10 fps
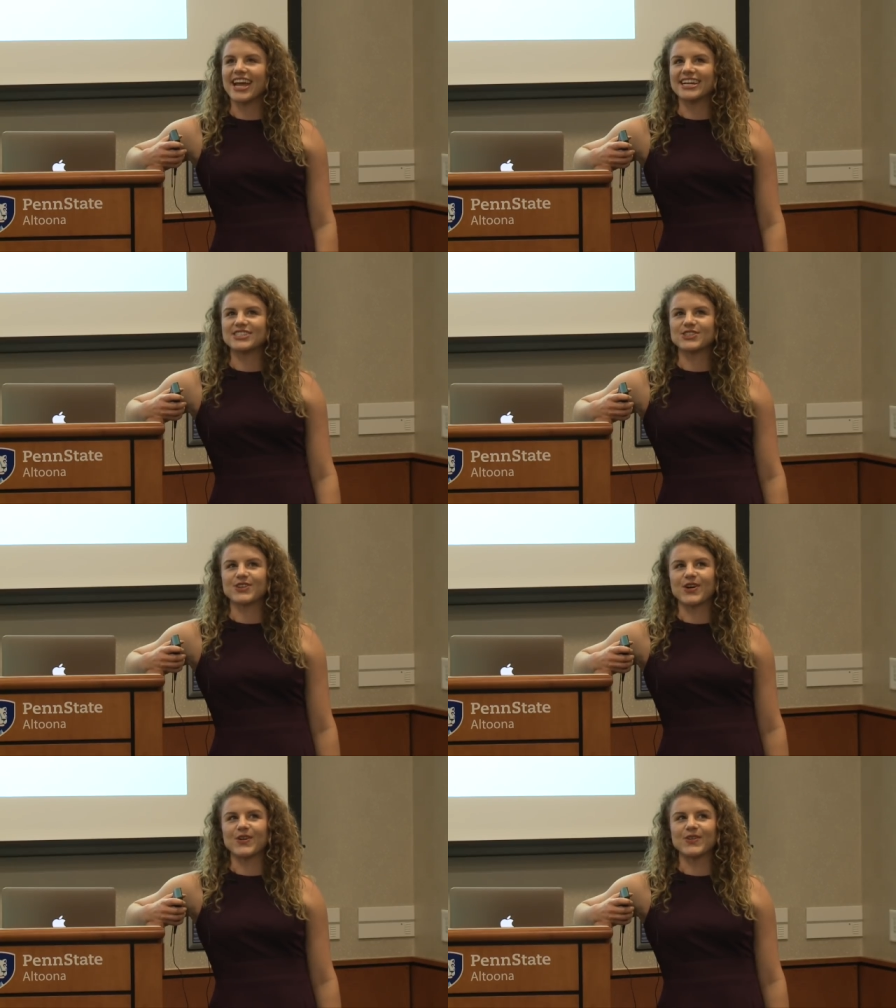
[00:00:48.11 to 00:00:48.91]
And
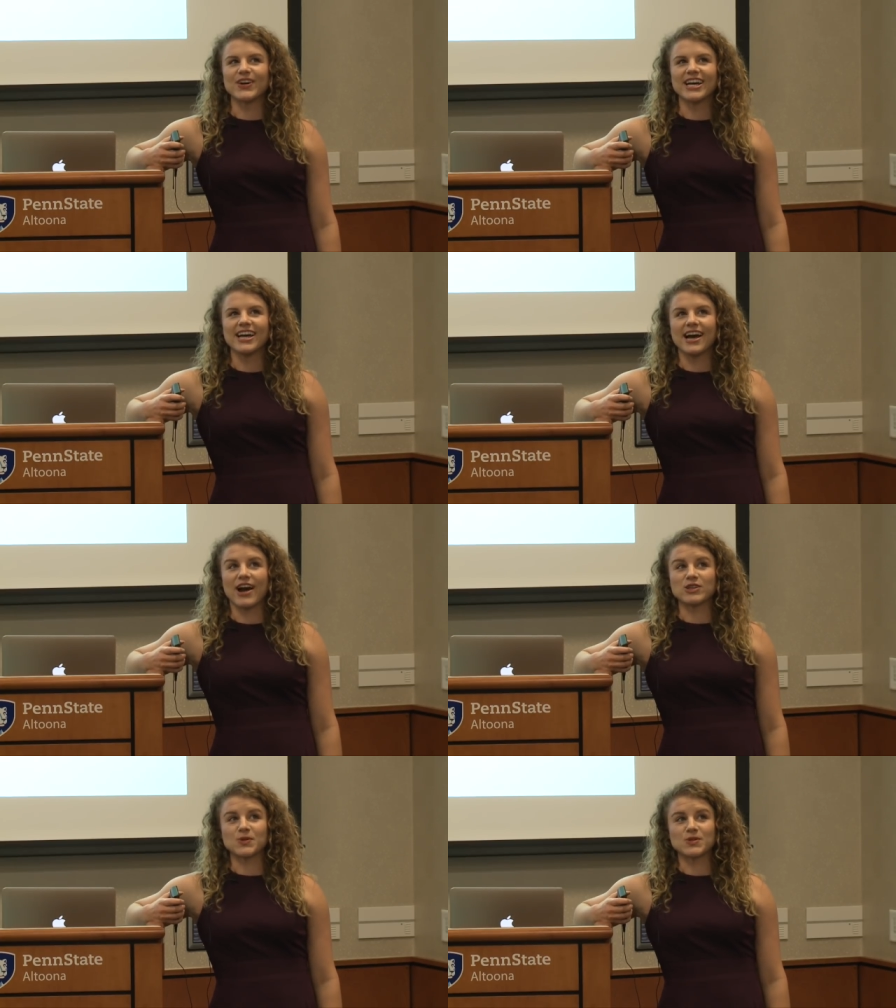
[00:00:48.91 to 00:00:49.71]
so
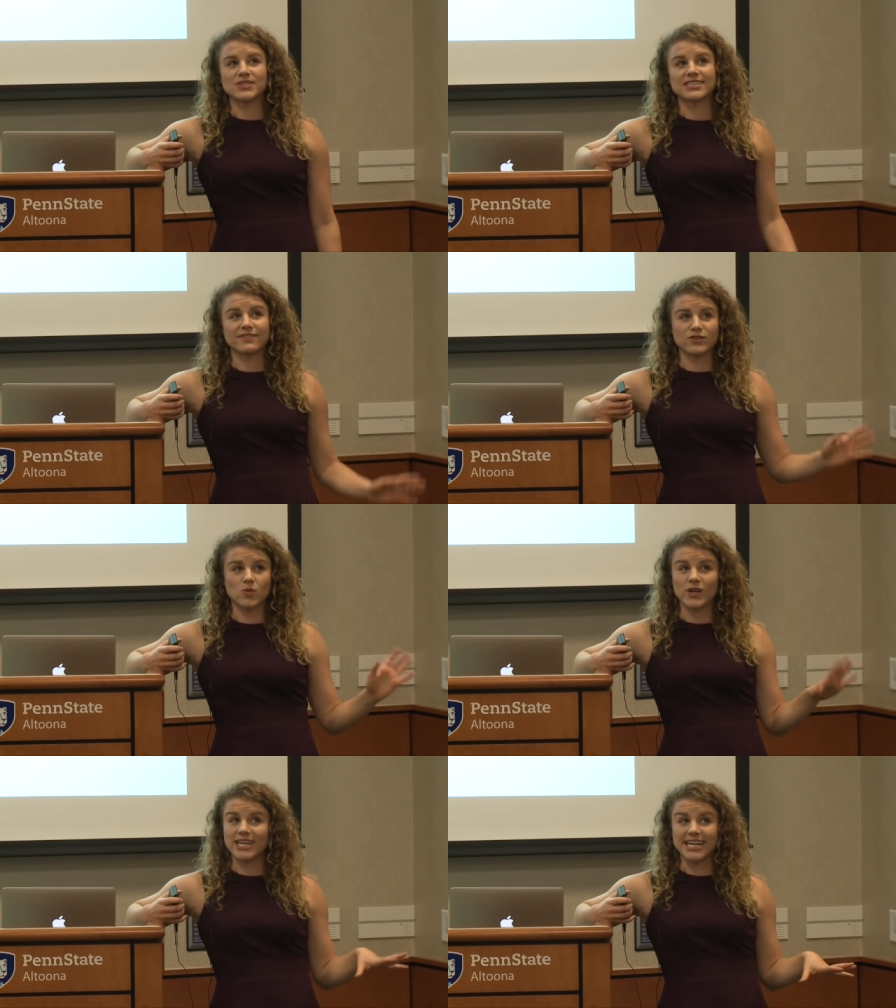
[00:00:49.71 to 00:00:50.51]
I was supposed to stay for
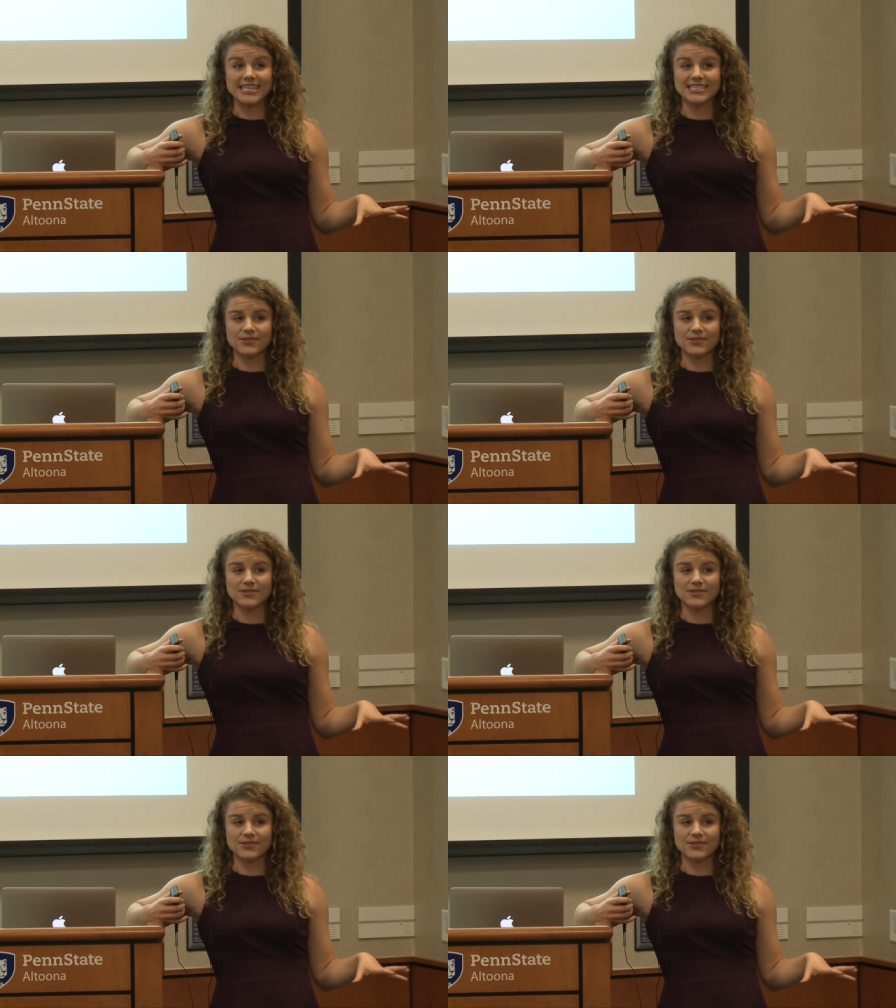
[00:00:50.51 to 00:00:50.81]
one night.